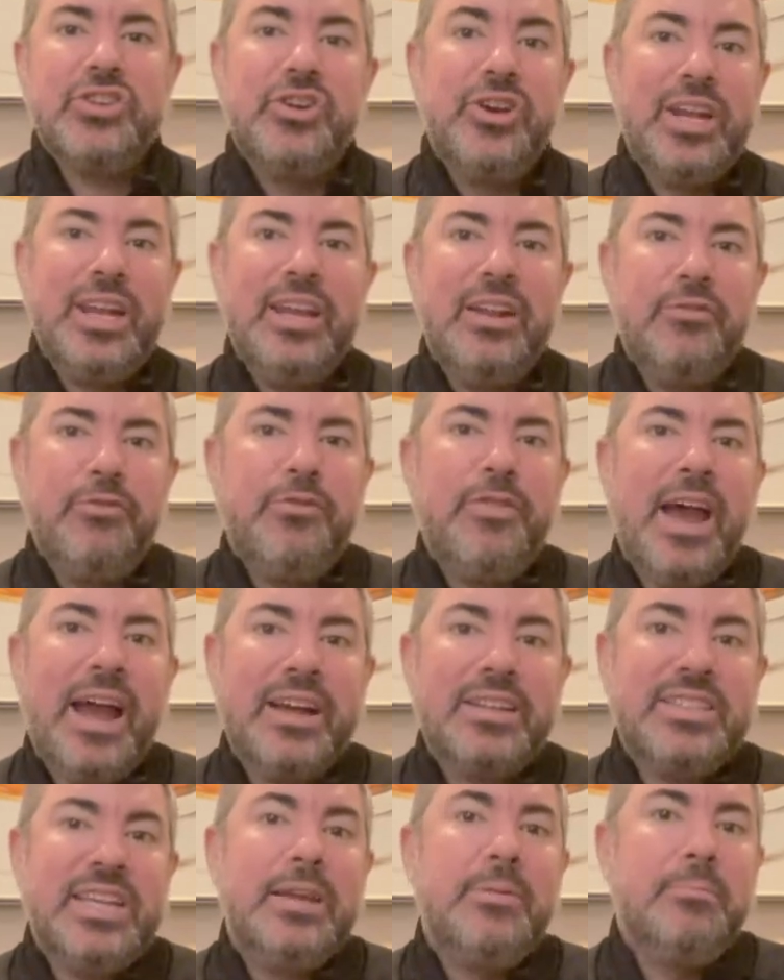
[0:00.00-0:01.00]
in
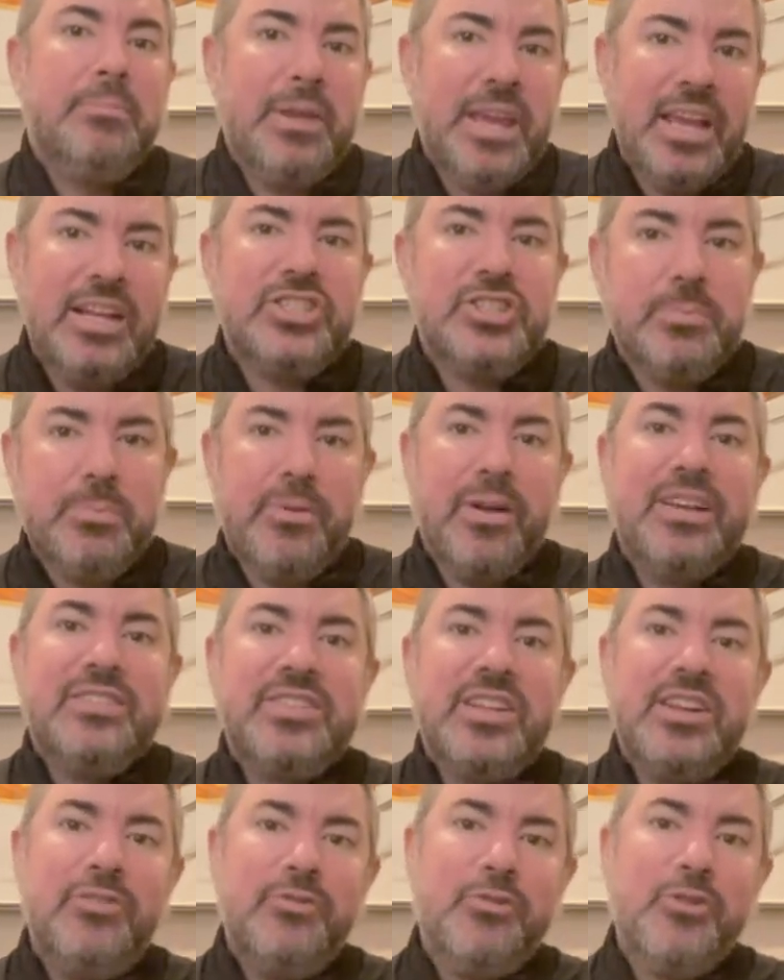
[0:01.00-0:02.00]
fact impeach a
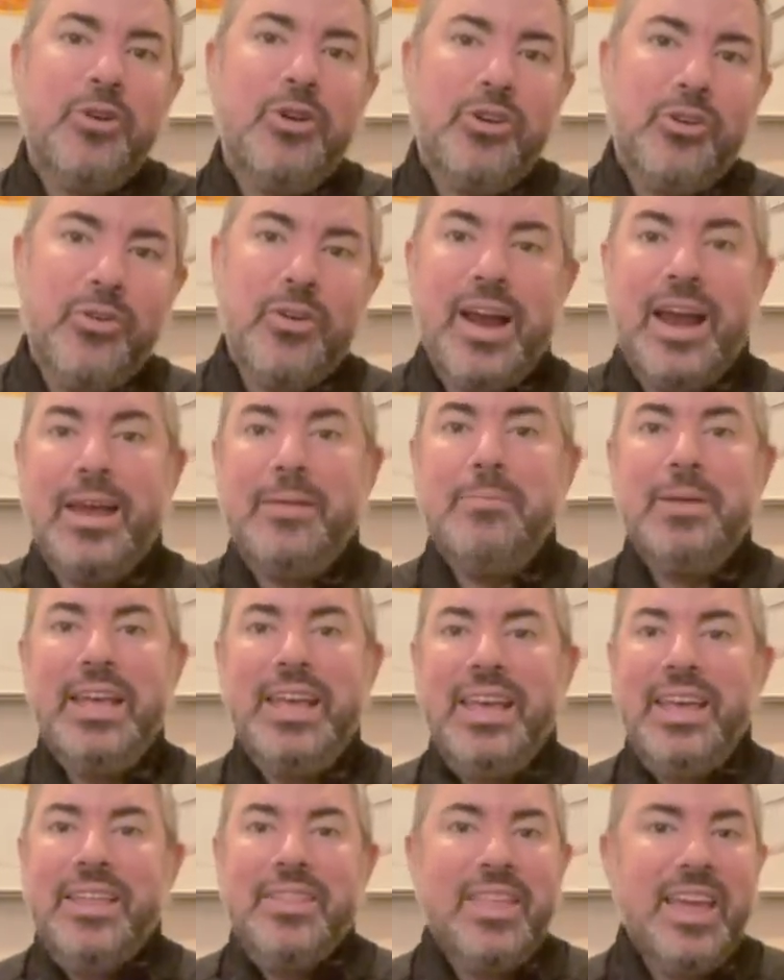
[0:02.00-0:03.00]
president for a crime
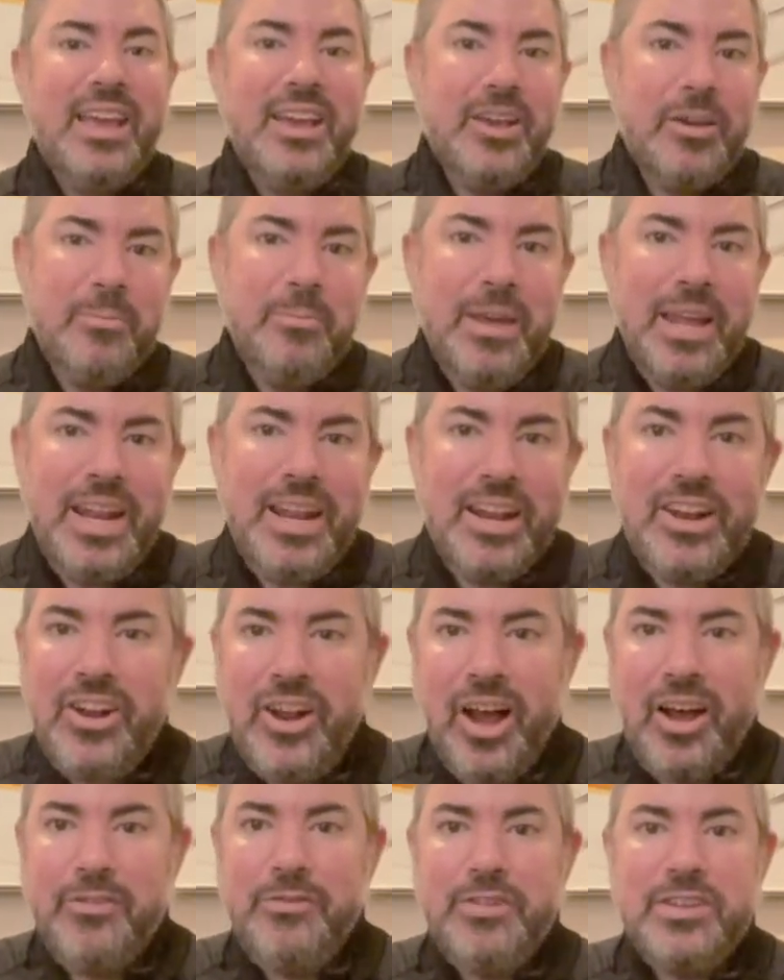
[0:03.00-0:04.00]
they committed in
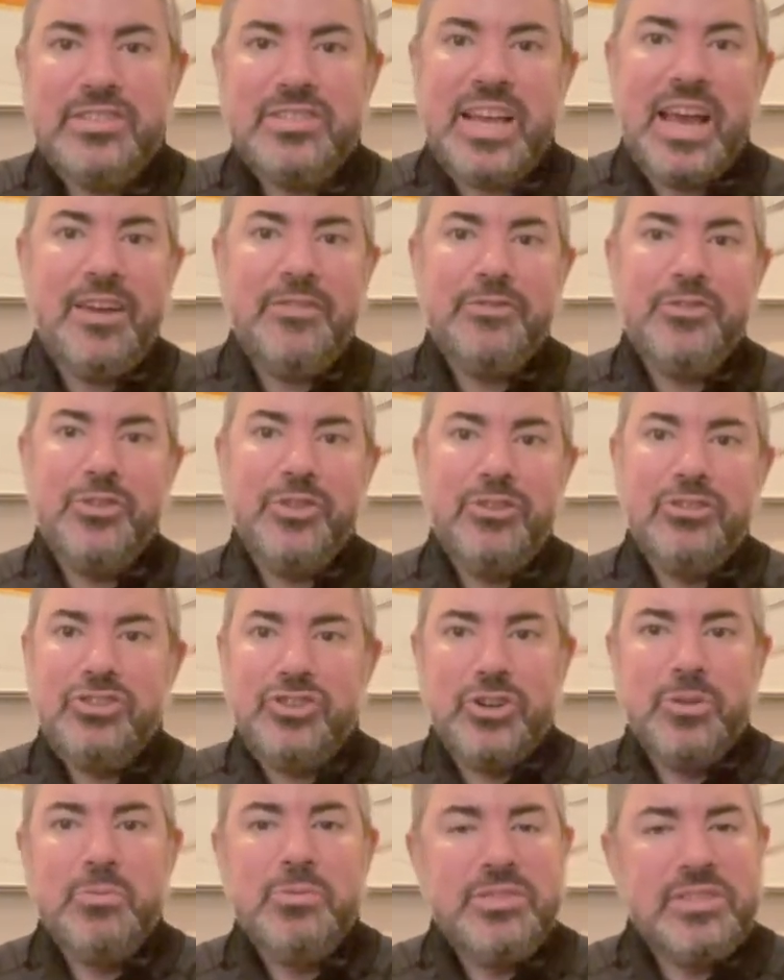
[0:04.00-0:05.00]
office after their
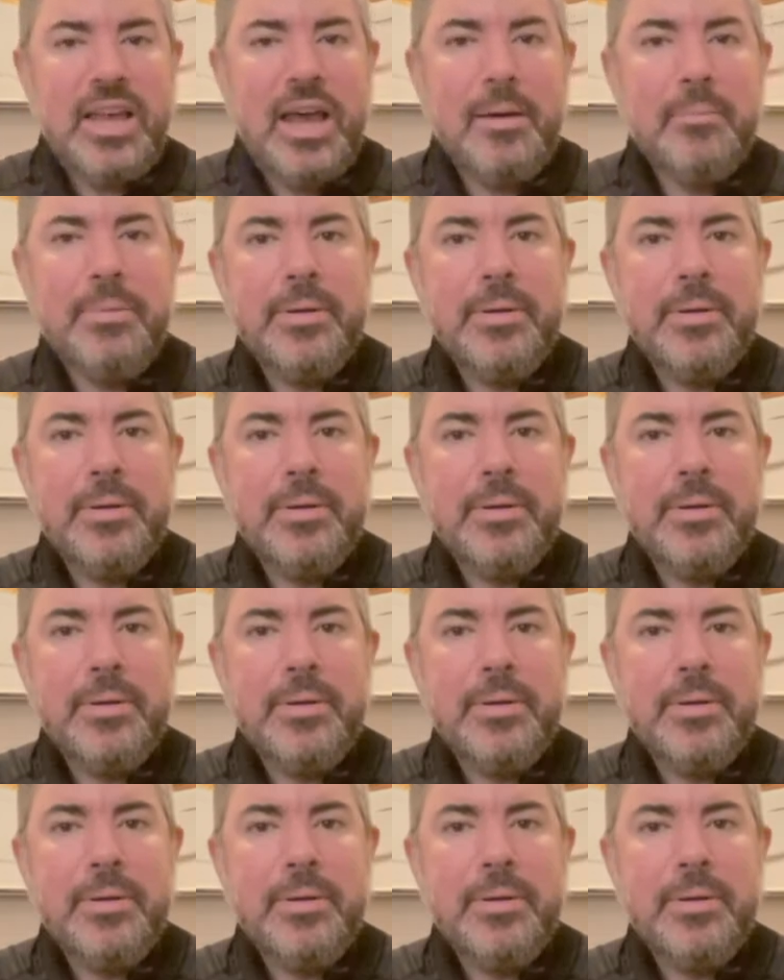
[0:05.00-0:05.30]
term was up.